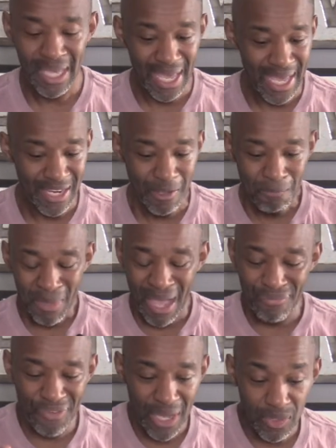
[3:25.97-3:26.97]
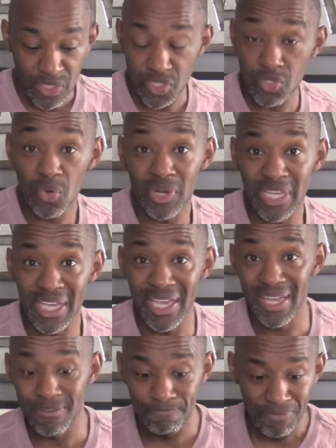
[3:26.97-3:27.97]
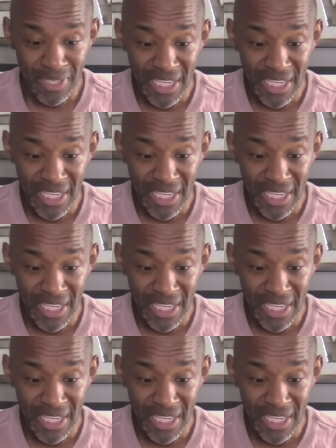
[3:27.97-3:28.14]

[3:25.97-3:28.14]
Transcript: And I found the story in,